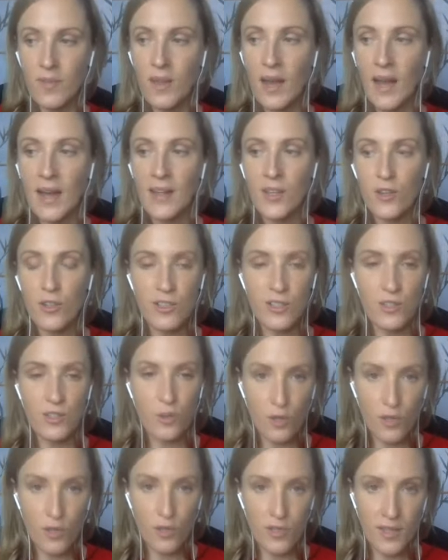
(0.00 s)
and you're
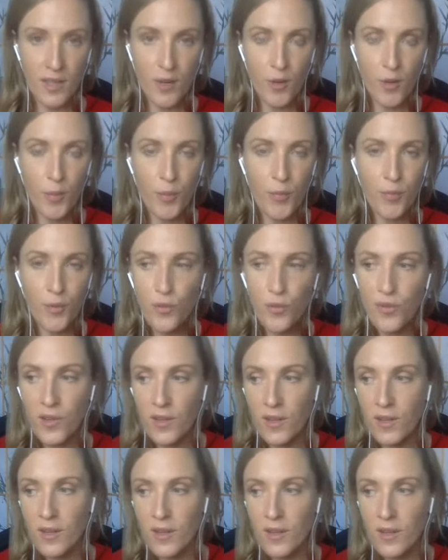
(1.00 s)
sourcing your
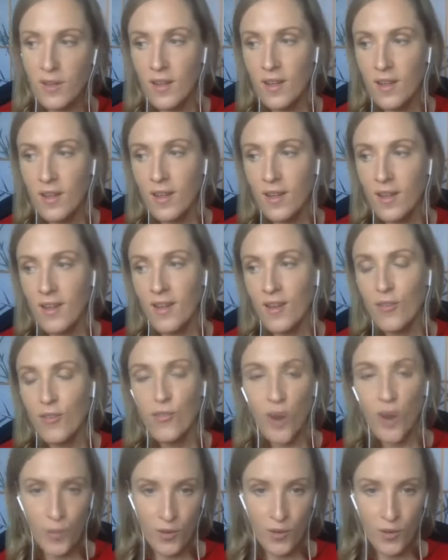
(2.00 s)
approval
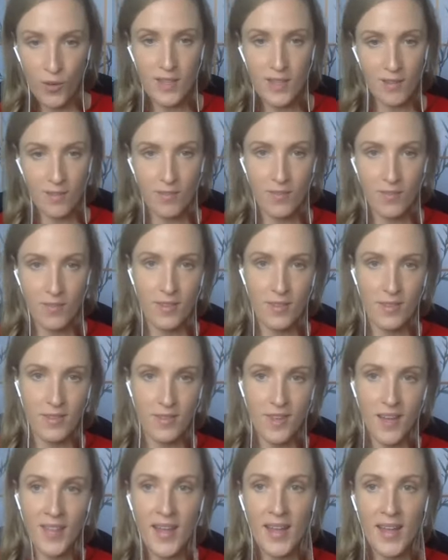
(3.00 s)
from yourself.
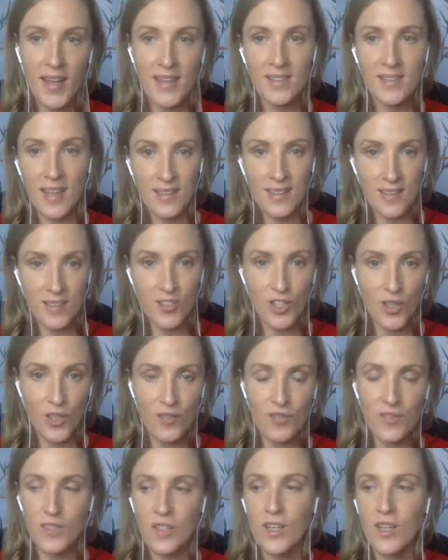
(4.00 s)
And that's the
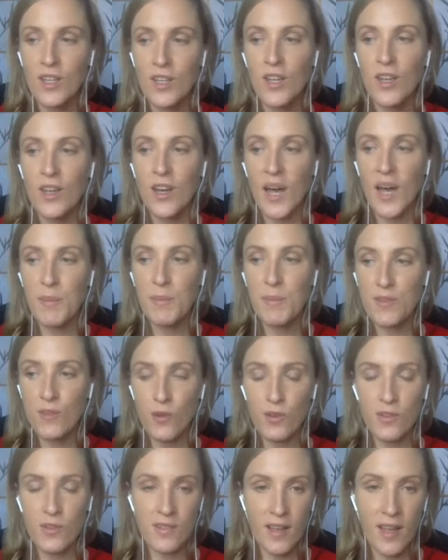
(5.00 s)
shift. I'm
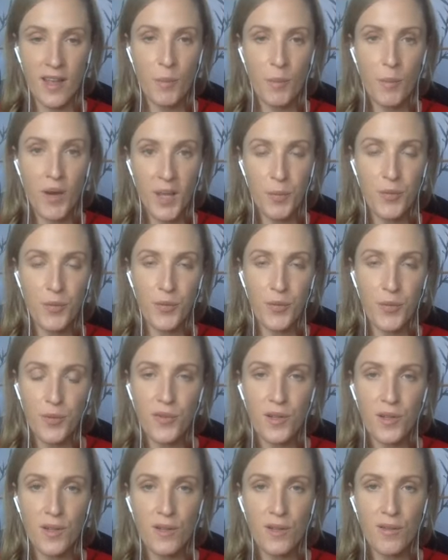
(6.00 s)
sourcing my
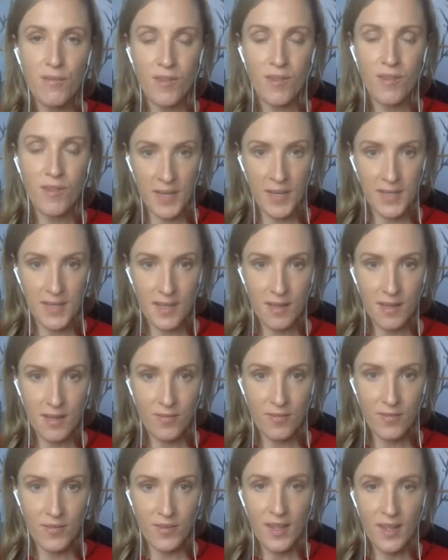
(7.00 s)
approval from myself.
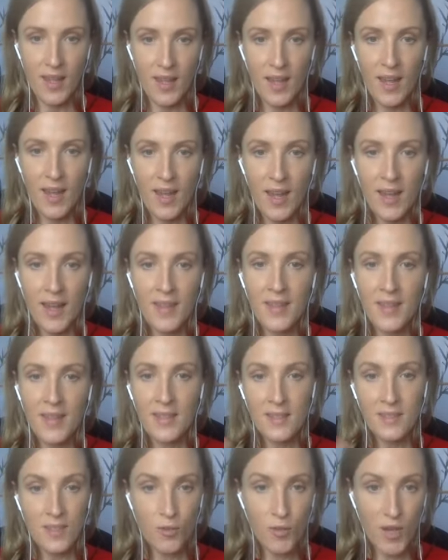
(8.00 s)
And this
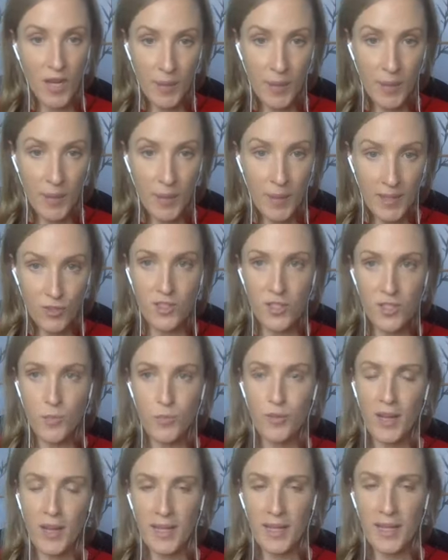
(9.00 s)
is a great mantra to
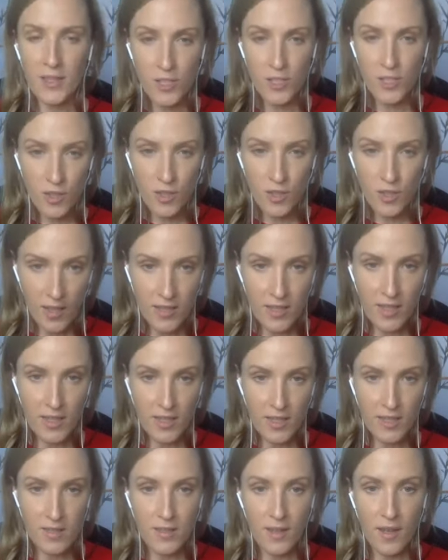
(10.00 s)
bring into the
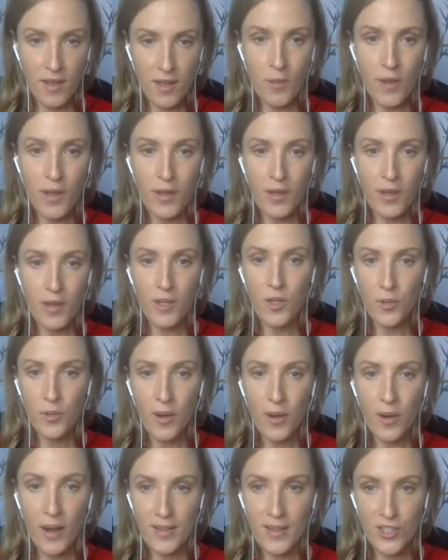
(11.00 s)
holidays when
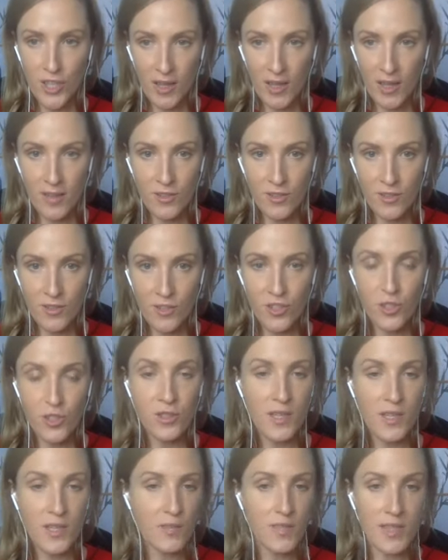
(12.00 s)
you are challenged. You
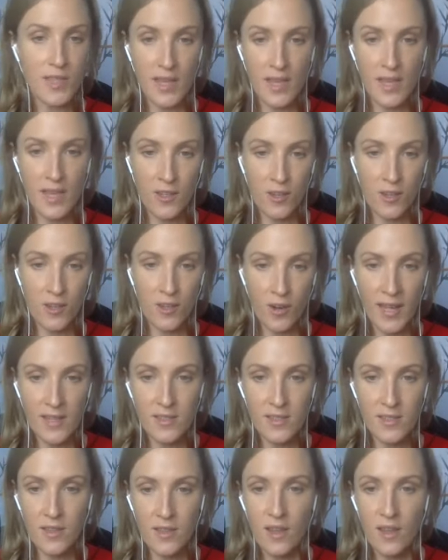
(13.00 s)
can even say it in your head